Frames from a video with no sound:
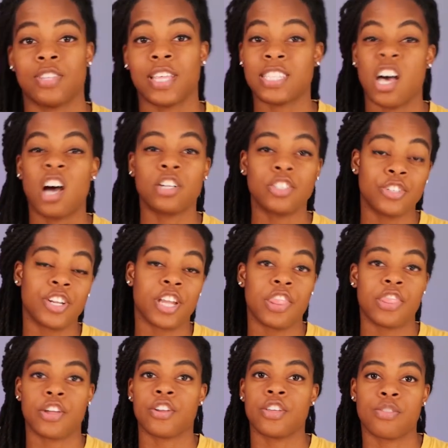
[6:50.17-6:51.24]
So that's
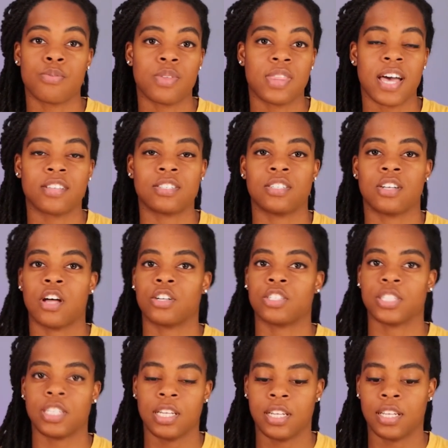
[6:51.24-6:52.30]

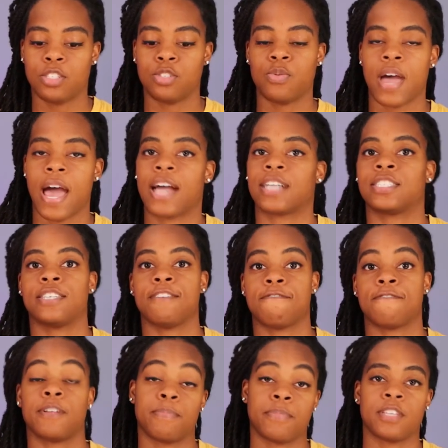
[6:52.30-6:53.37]
$133,000 needed to actually
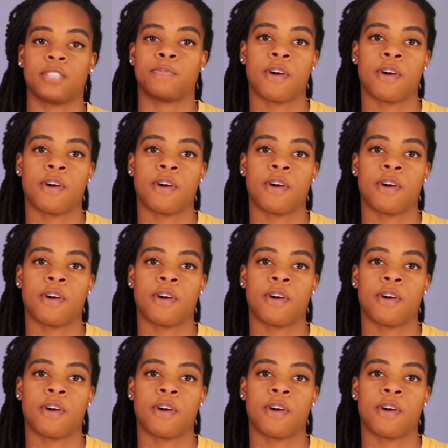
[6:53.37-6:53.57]
flip this